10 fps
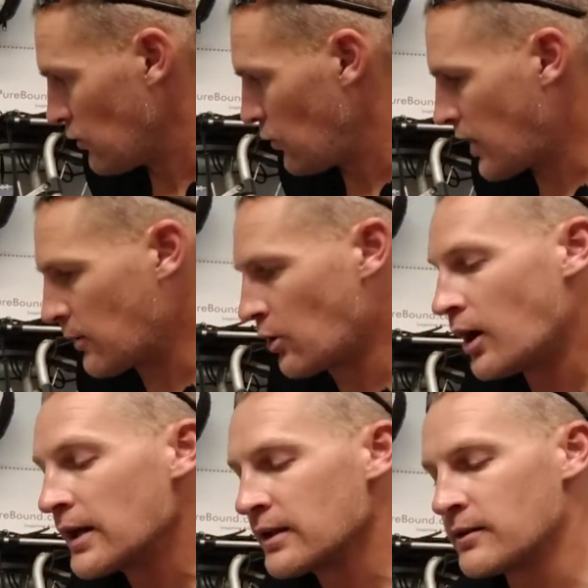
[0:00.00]
While we're
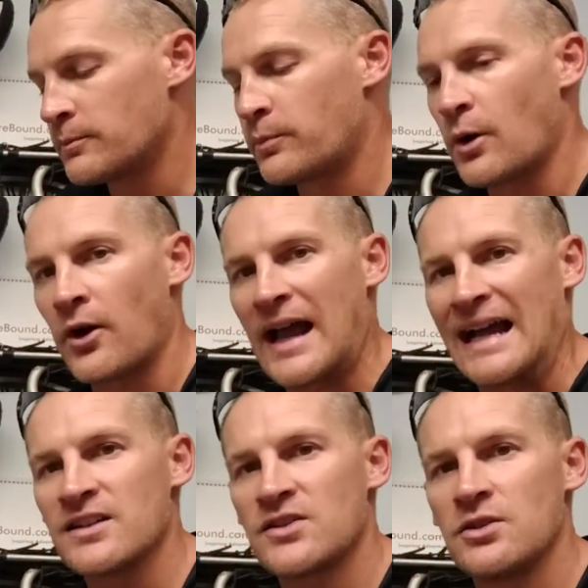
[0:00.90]
on part, I
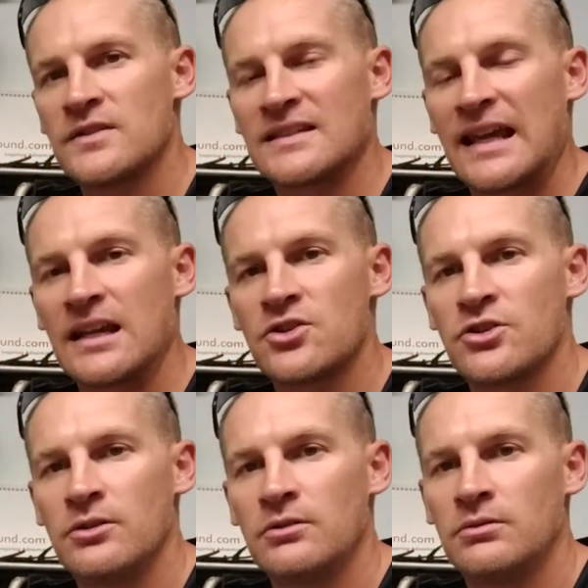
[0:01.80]
just use a tennis
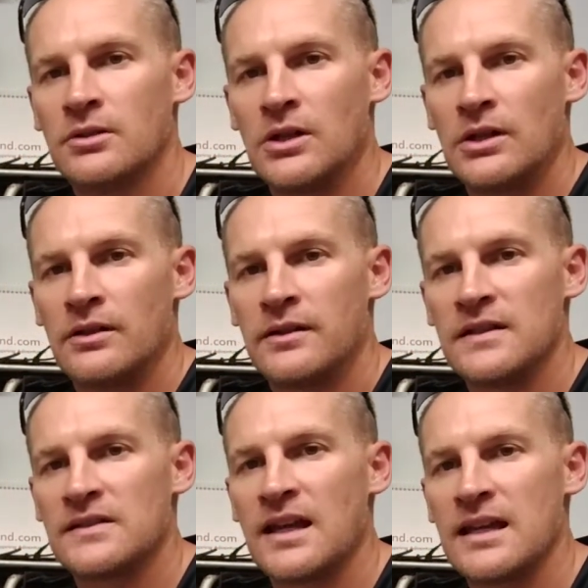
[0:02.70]
shoe
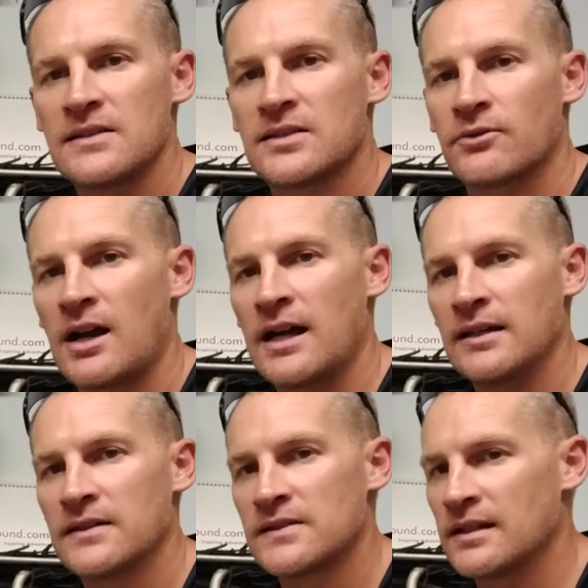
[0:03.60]
these days to
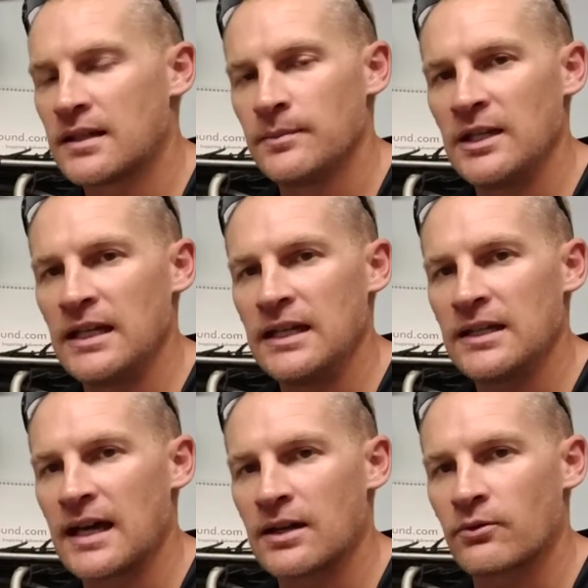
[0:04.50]
ride. It can be any
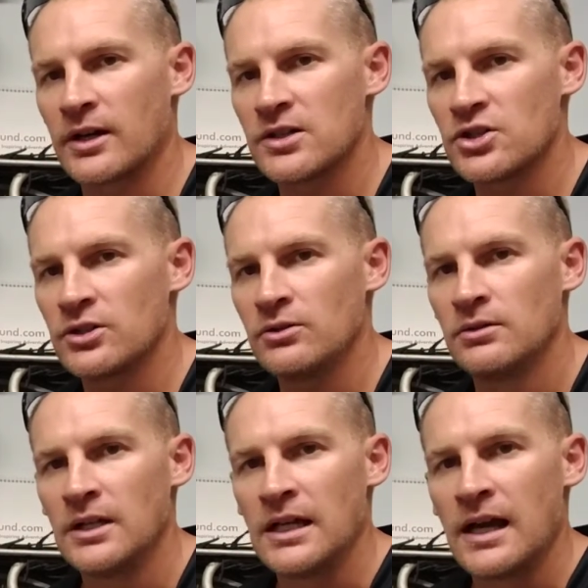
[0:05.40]
kind of running shoe.
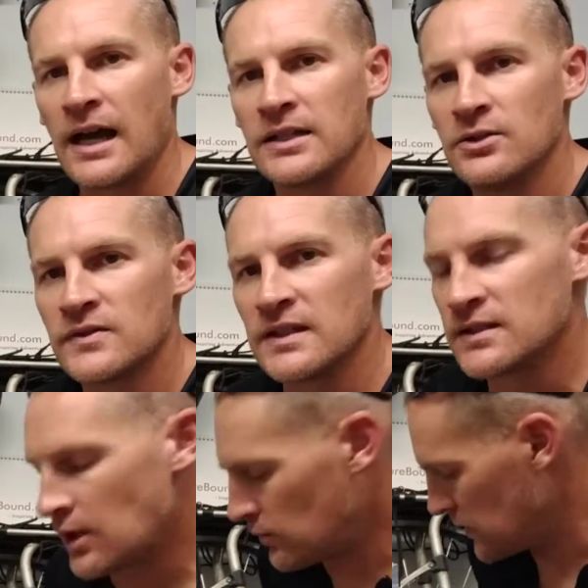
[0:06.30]
I usually
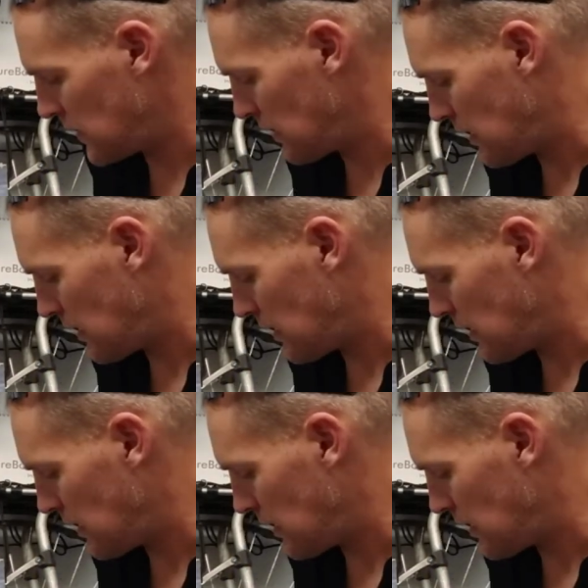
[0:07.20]
don't